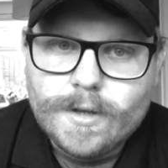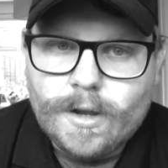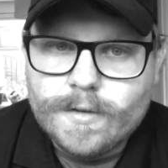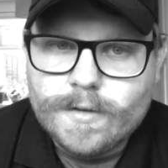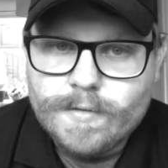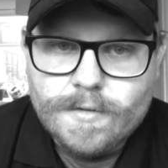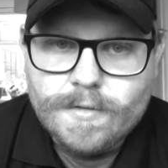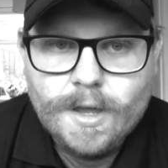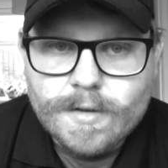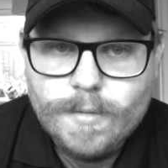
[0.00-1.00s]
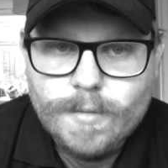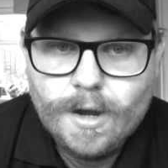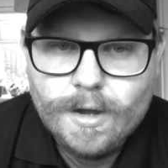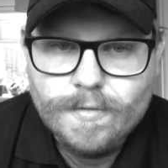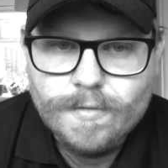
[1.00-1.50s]
lots of different things in my
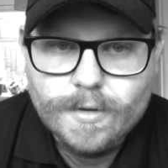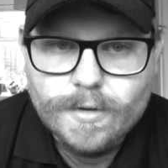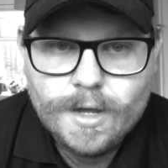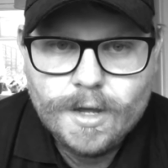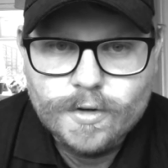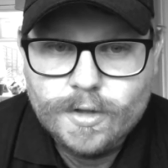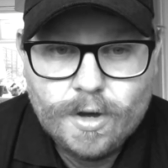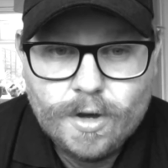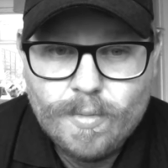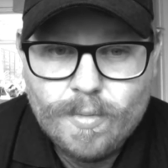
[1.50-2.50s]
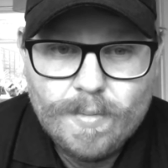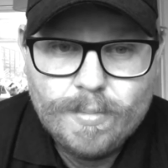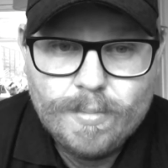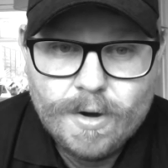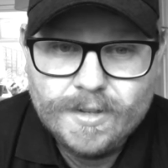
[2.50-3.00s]
life. Just the whole
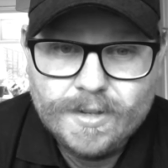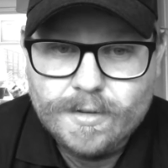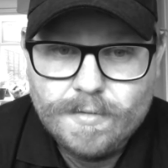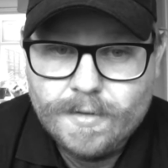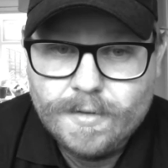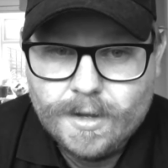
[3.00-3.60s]
process of